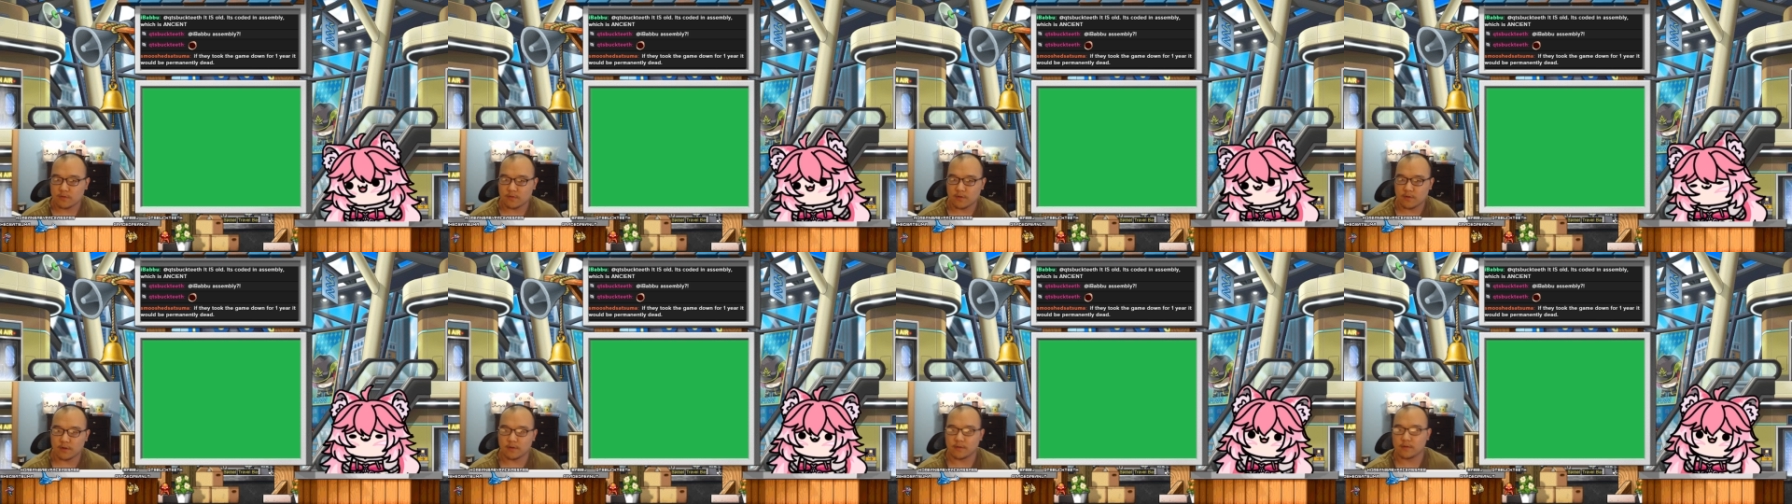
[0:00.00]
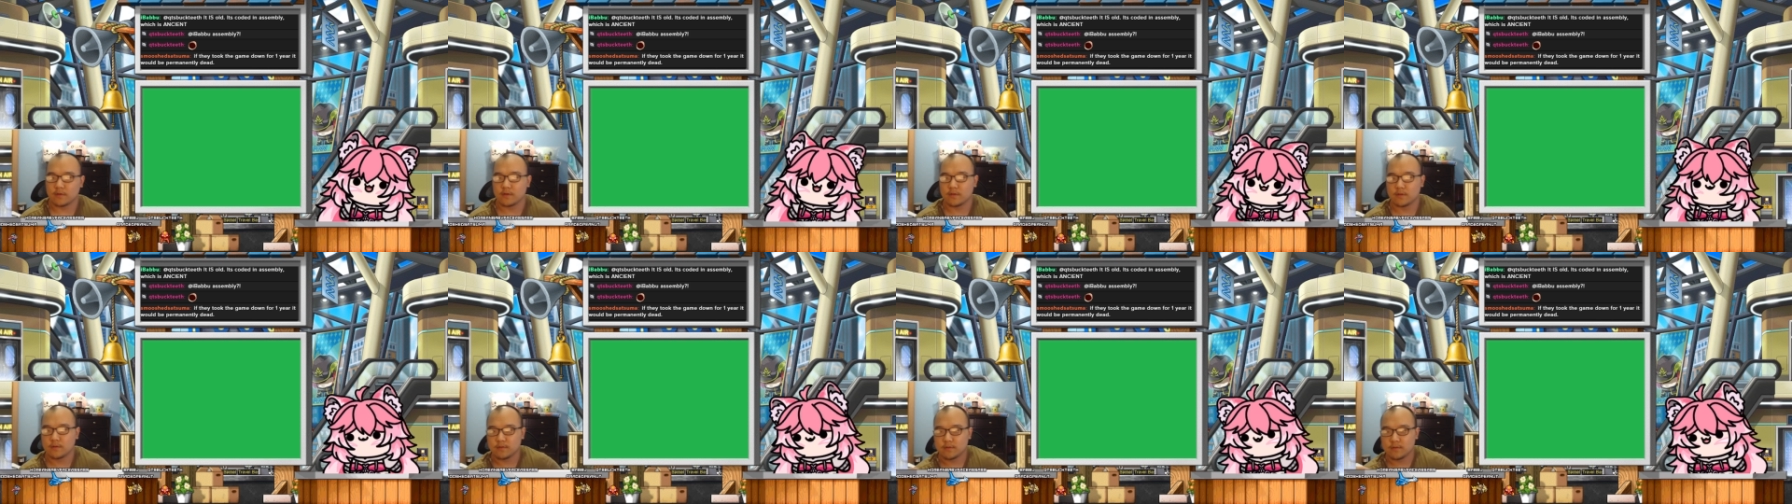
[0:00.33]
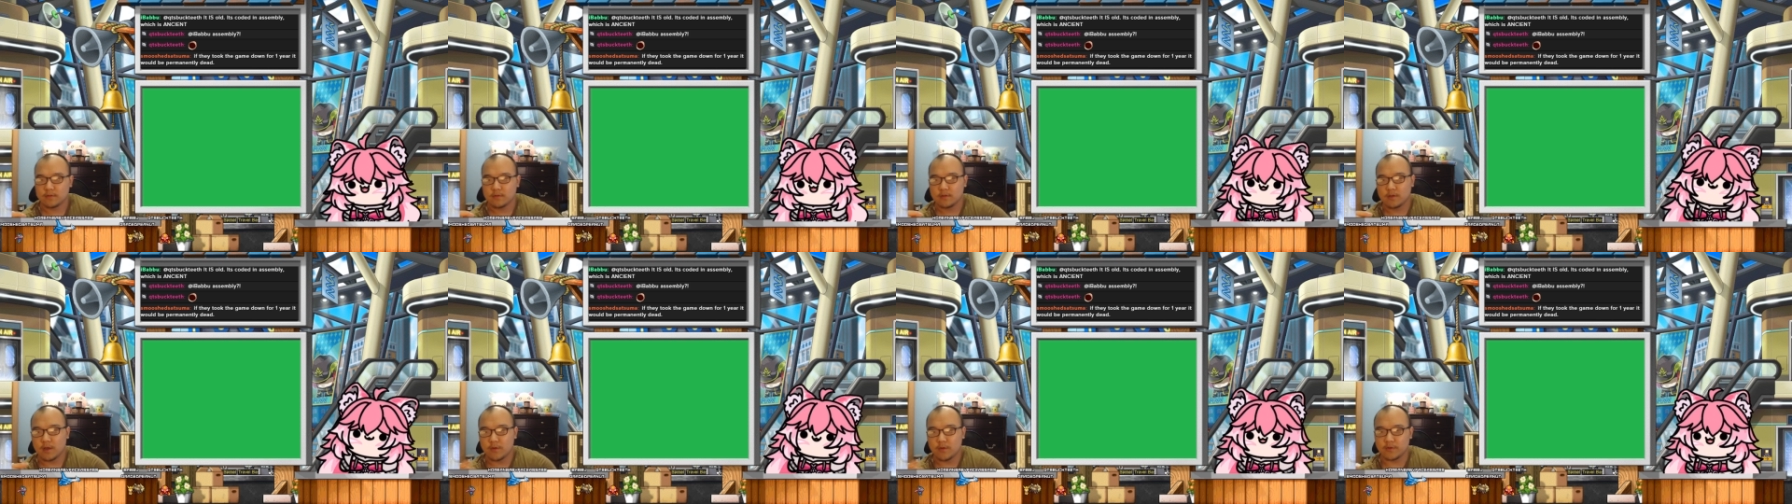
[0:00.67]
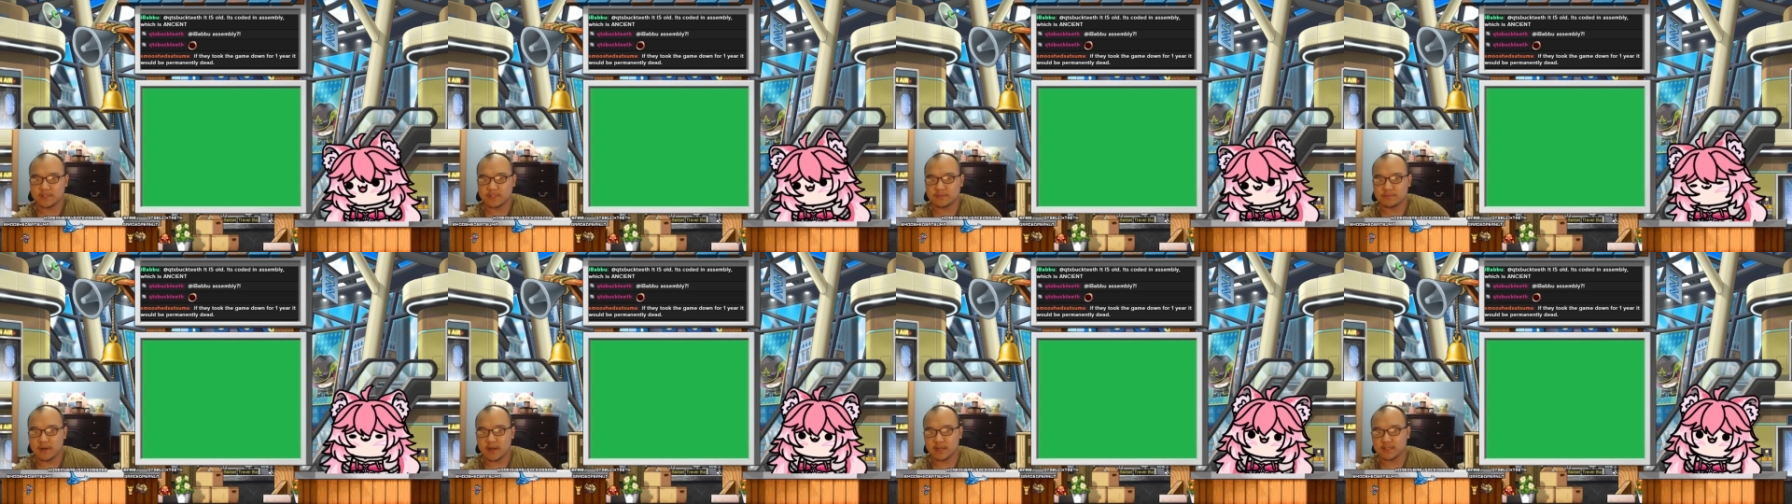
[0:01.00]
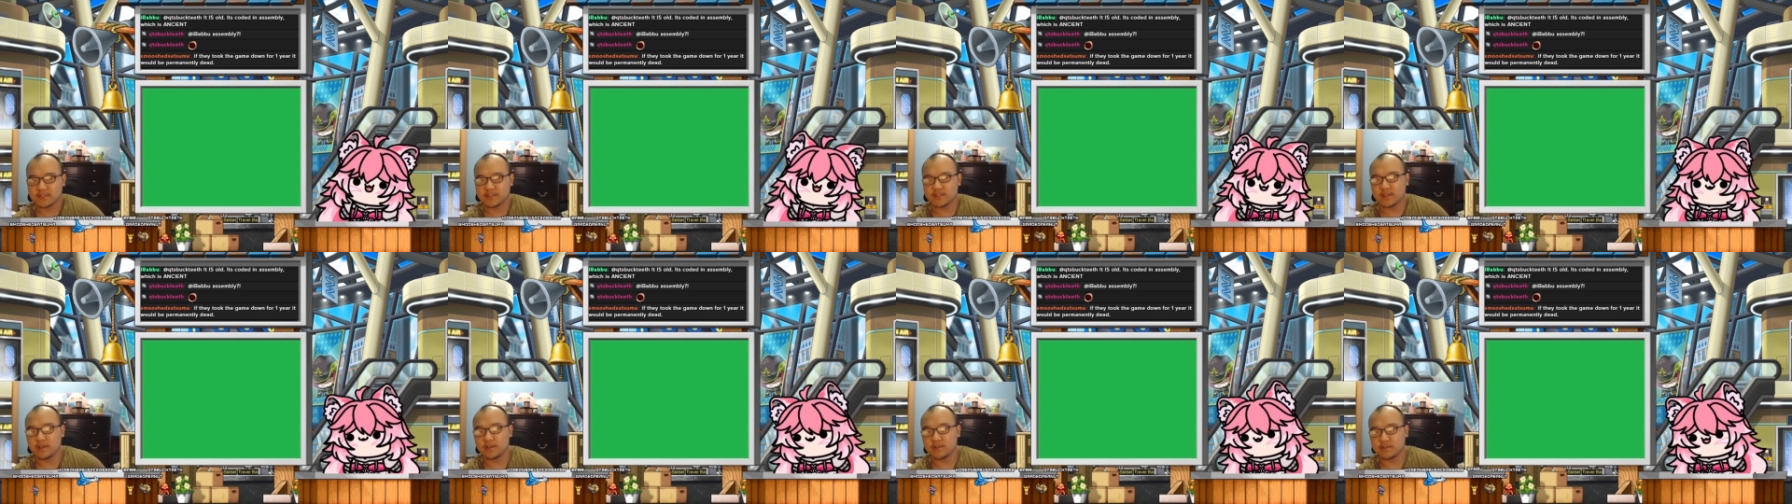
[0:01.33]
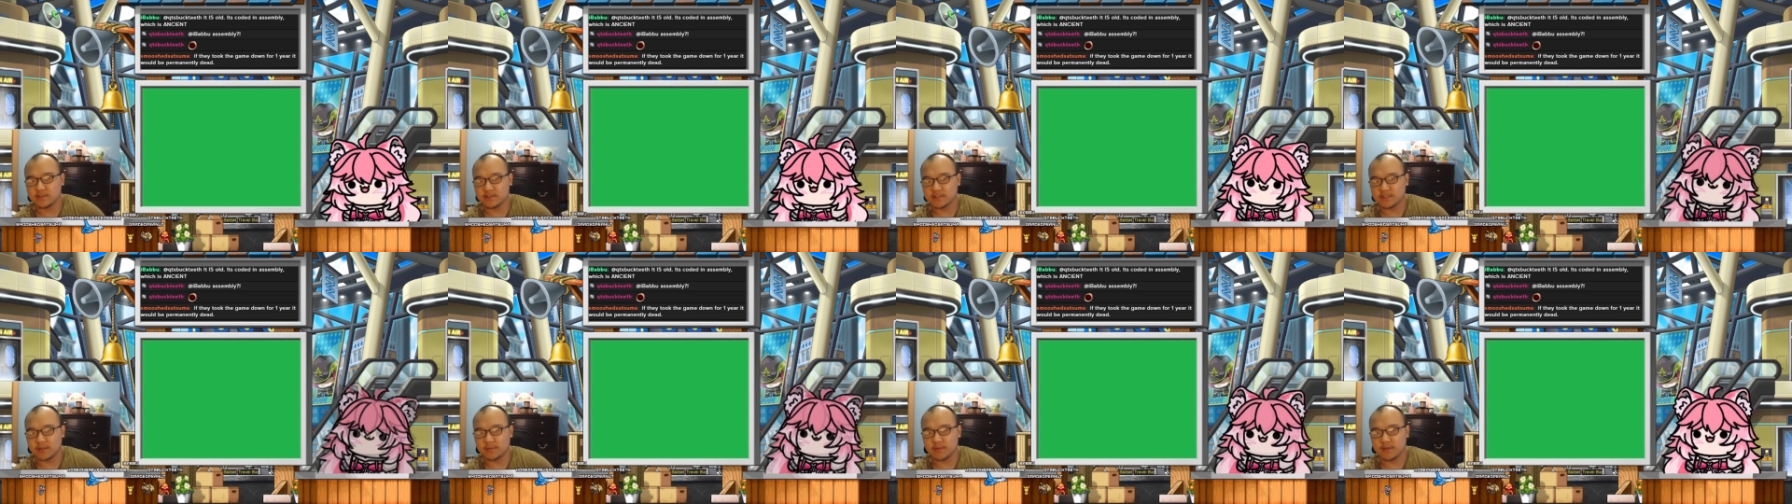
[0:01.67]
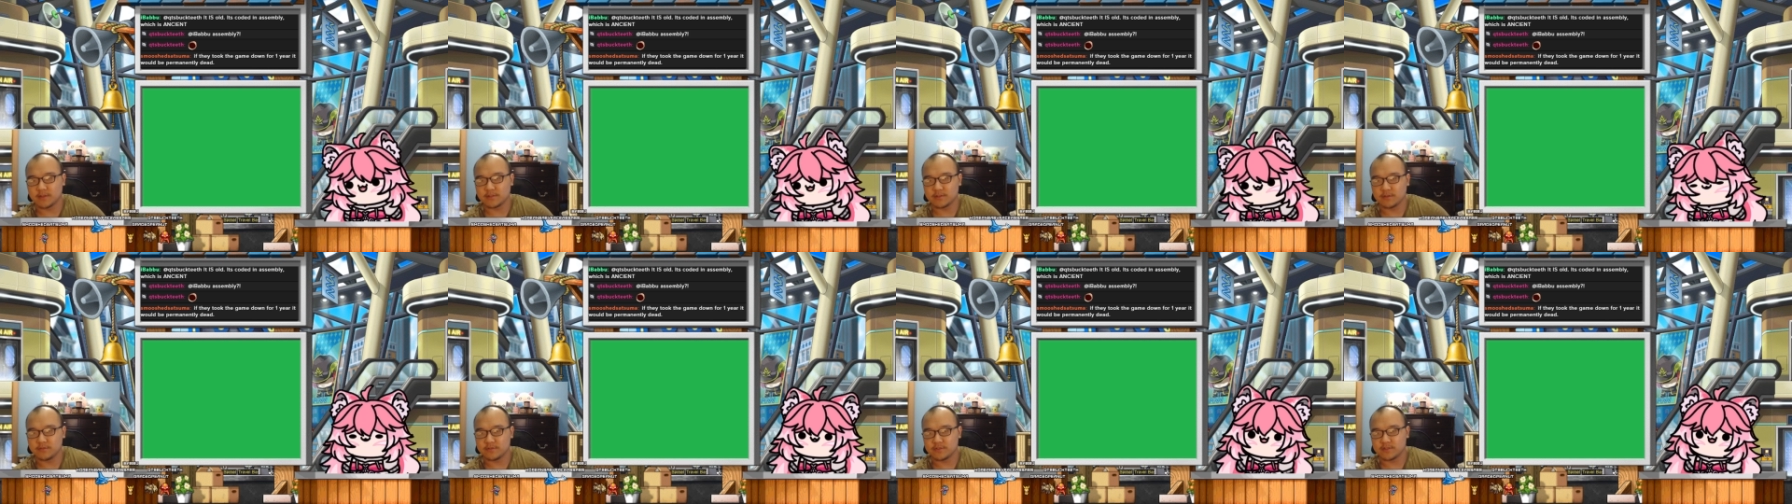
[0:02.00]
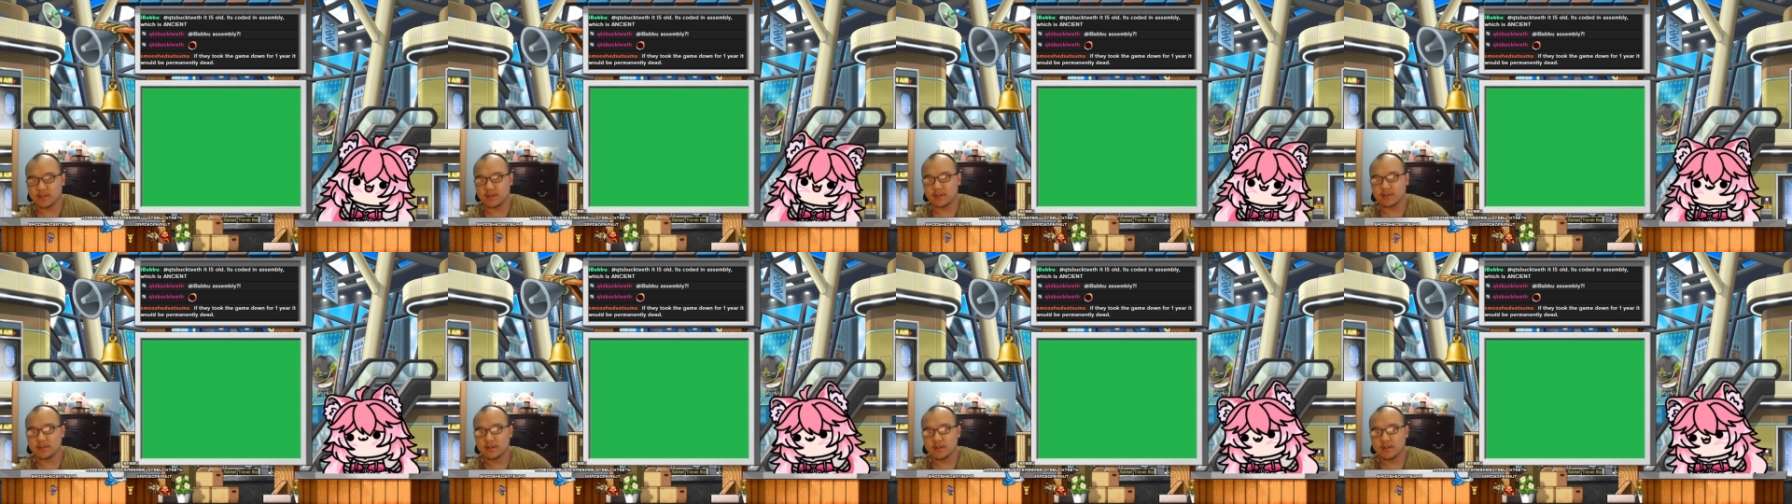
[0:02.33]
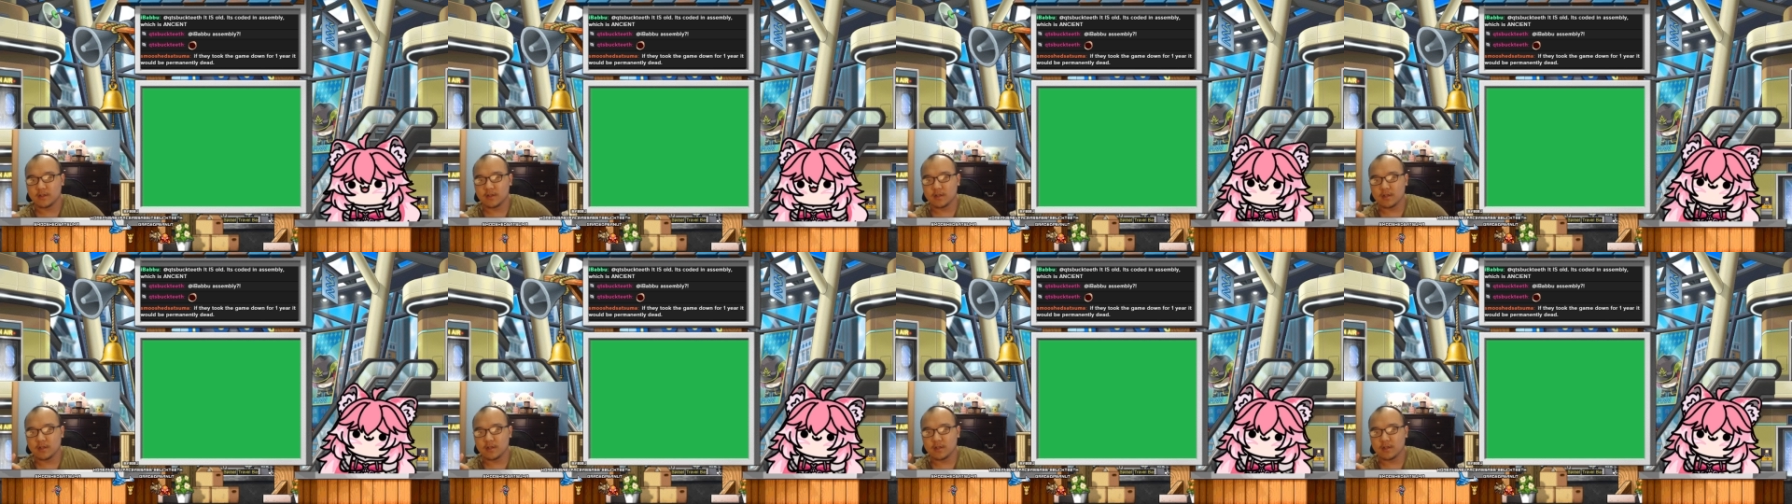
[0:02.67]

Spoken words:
Right. And what Smodge said is the same thing as you said,